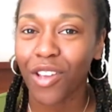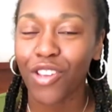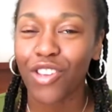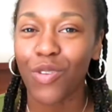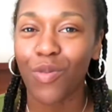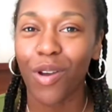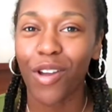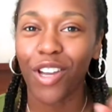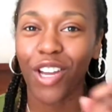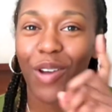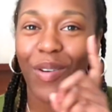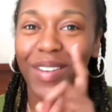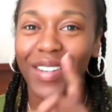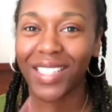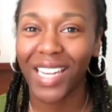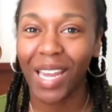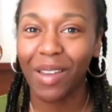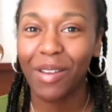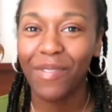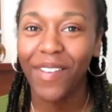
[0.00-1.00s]
you won't go a
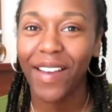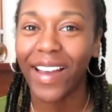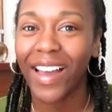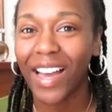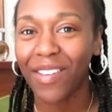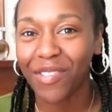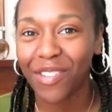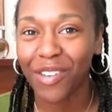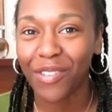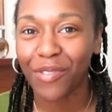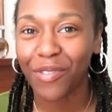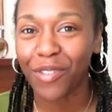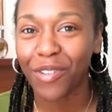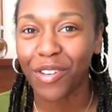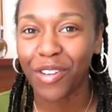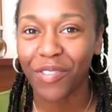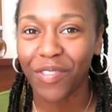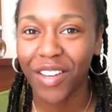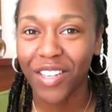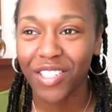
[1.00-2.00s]
day without having a
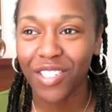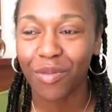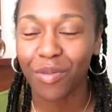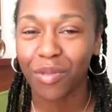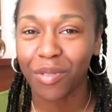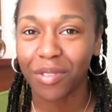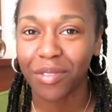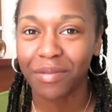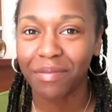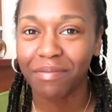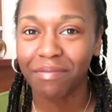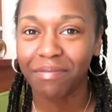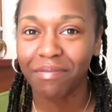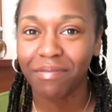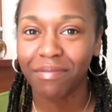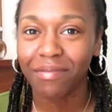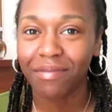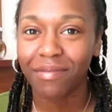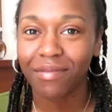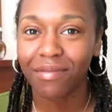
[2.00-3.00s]
fruit or a vegetable.
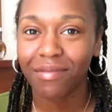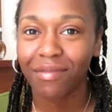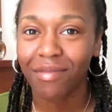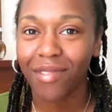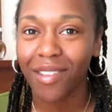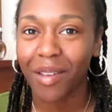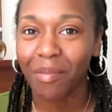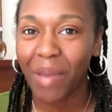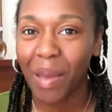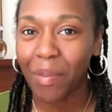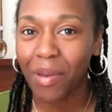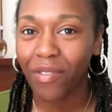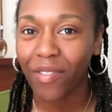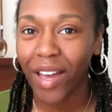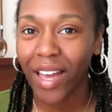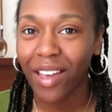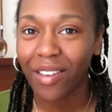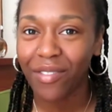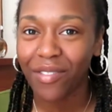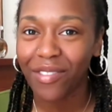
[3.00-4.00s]
Maybe
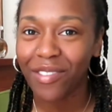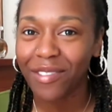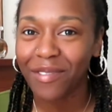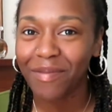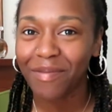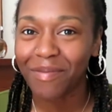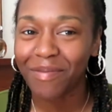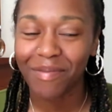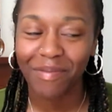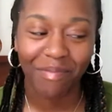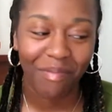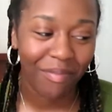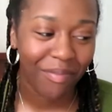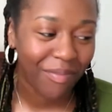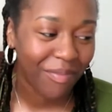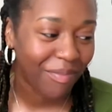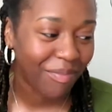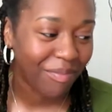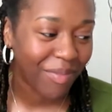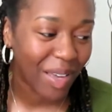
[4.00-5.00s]
5.
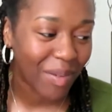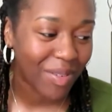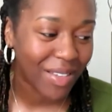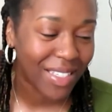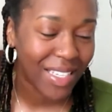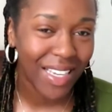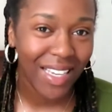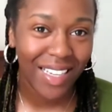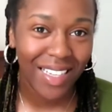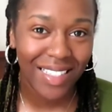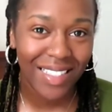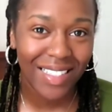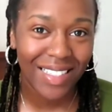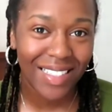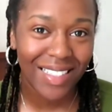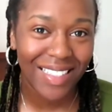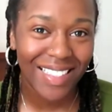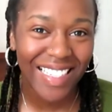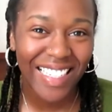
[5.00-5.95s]
Maybe 6.